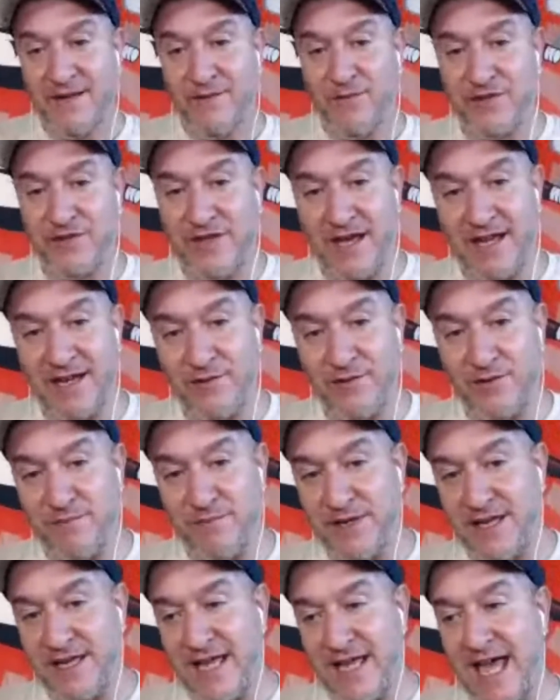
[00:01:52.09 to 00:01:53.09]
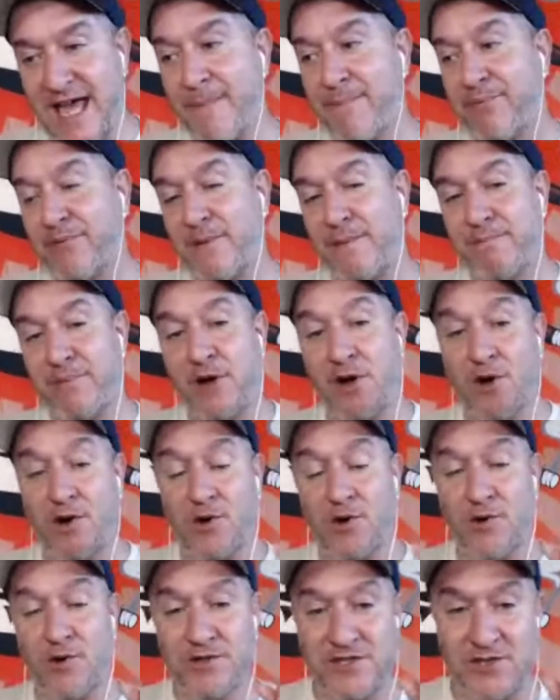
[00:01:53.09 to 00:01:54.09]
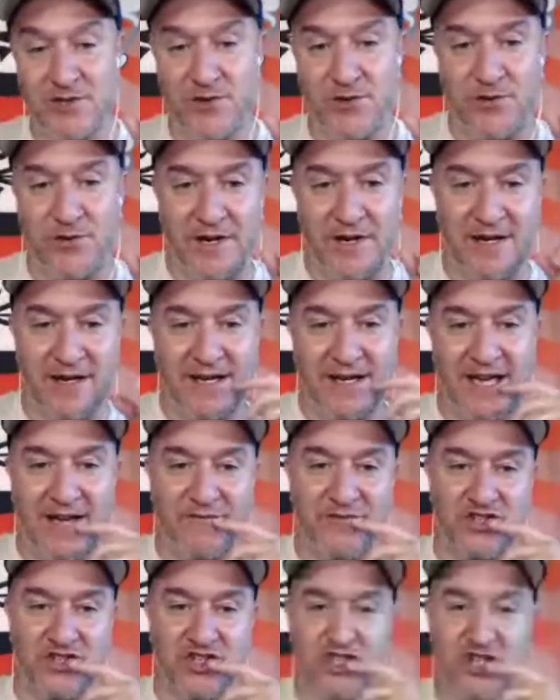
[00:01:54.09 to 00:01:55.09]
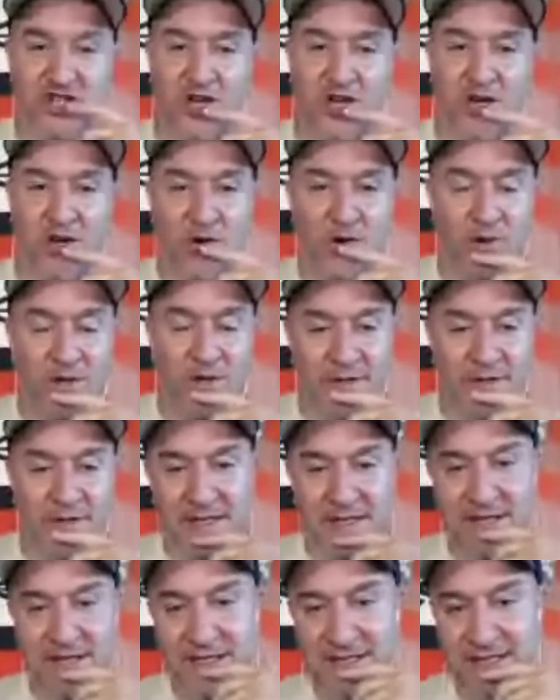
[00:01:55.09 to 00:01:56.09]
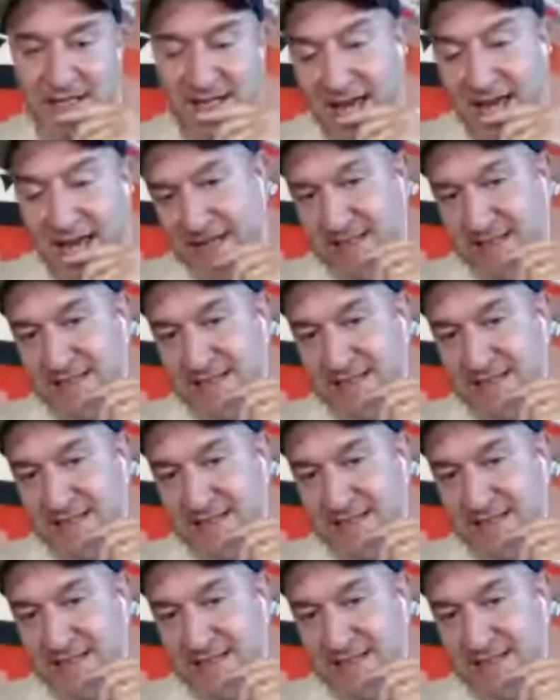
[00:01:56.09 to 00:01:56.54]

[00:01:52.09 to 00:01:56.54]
we thought it would be apropos to uh, have the show tonight.